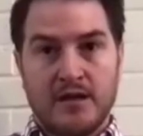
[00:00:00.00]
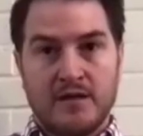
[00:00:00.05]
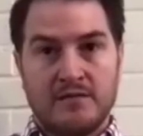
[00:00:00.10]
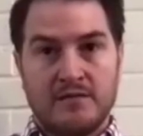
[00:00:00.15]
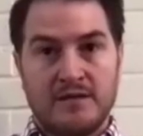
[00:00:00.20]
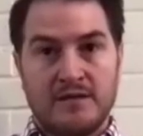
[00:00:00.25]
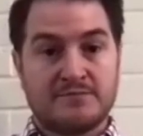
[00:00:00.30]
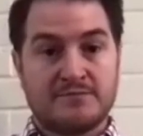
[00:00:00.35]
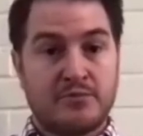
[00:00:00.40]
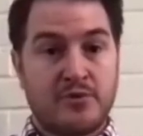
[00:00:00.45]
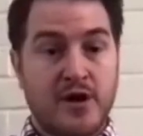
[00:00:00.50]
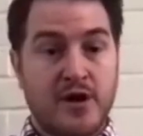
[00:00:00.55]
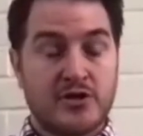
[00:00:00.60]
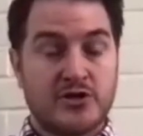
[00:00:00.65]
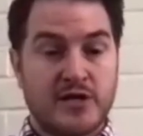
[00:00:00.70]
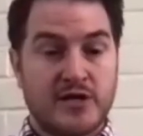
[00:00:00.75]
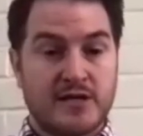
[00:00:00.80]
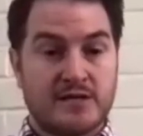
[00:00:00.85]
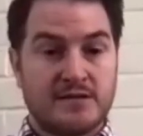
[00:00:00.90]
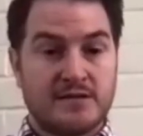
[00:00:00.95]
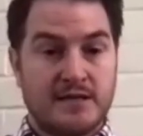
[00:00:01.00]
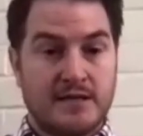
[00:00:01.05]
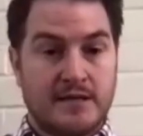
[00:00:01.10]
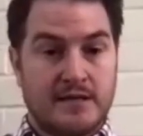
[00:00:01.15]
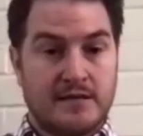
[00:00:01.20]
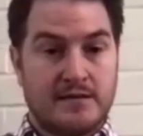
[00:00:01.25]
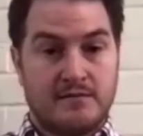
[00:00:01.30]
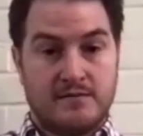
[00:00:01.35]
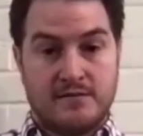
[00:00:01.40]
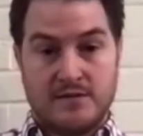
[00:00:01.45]
This project,
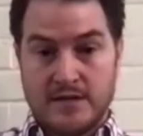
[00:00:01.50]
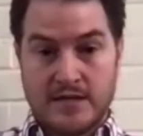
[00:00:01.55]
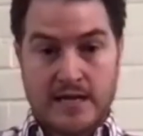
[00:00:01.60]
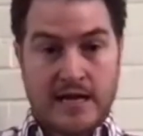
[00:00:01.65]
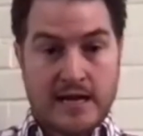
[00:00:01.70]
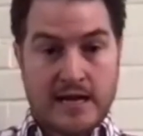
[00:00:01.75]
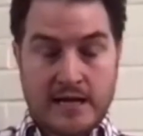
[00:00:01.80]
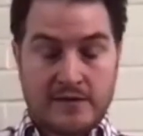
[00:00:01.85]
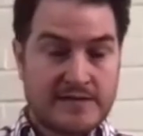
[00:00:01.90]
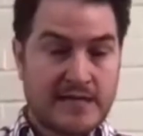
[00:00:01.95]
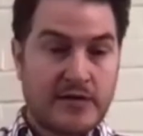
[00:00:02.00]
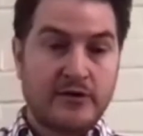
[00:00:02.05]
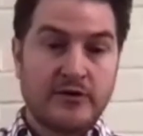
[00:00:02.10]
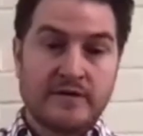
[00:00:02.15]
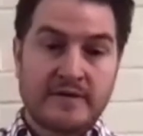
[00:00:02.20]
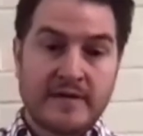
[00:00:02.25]
and I'll tell you